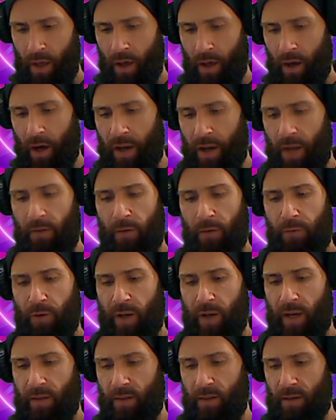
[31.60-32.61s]
I never
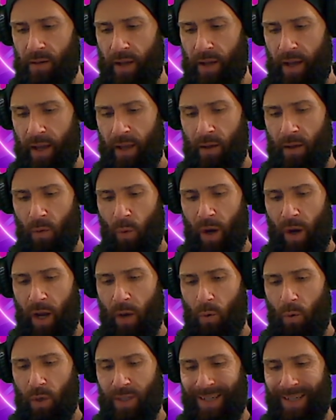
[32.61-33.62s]
forget the day when
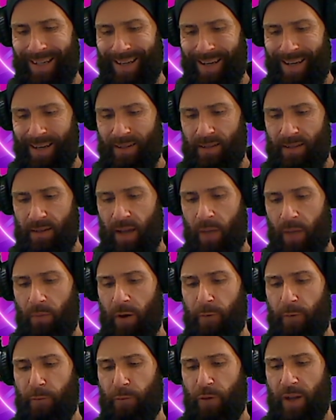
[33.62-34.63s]
I was a kid and
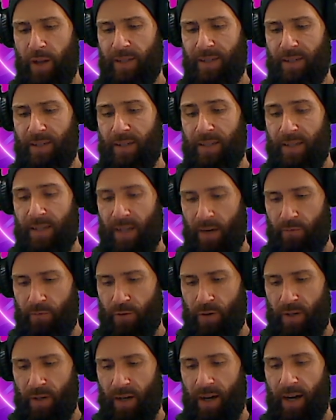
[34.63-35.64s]
my friends
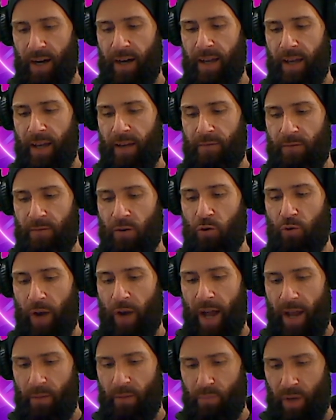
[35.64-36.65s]
discovered I have
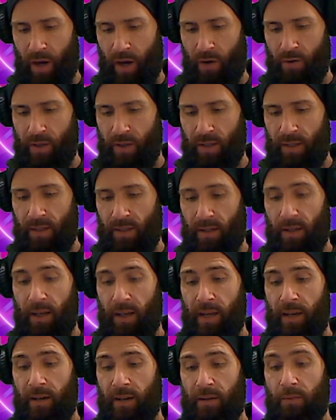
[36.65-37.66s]
grandparents
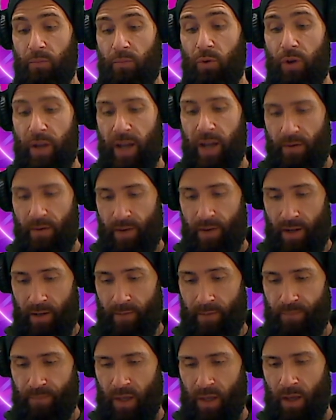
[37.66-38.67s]
in
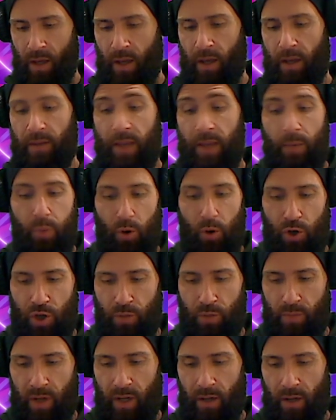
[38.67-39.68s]
Bulgaria. They
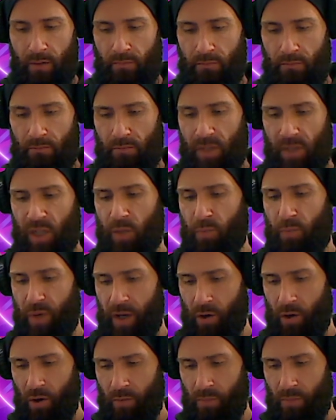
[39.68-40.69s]
pushed me,
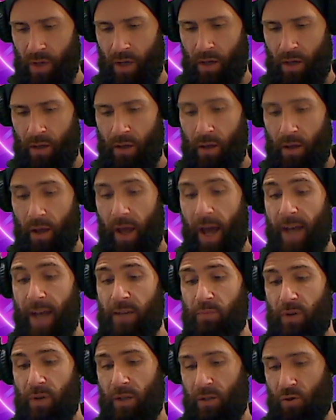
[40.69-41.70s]
spit on me
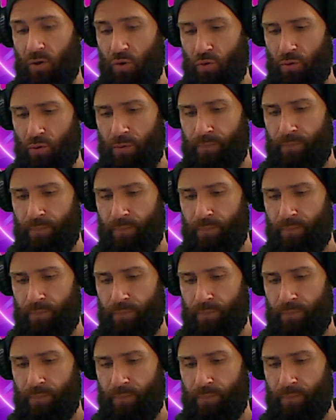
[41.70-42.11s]
at my school.